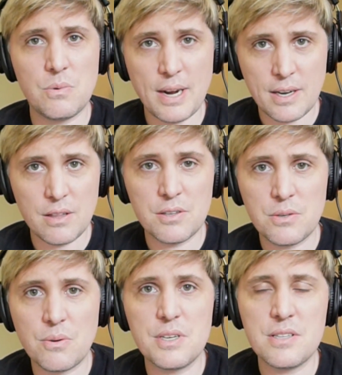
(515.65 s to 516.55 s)

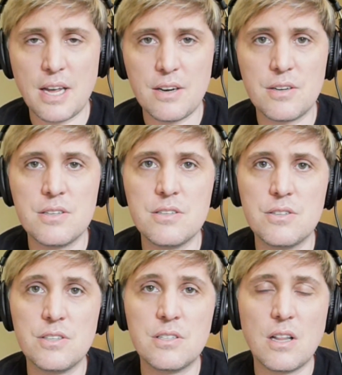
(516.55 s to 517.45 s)
regulatory standards,
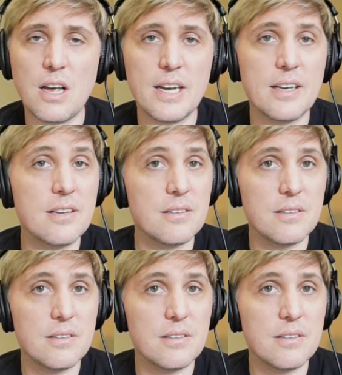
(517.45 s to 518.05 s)
just like